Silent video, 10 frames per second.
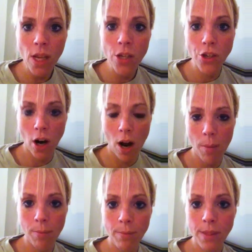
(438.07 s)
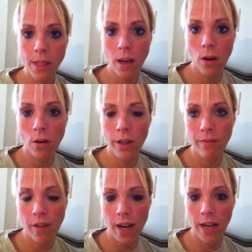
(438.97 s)
job, so in
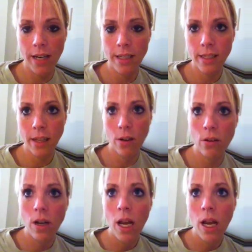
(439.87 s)
finance. So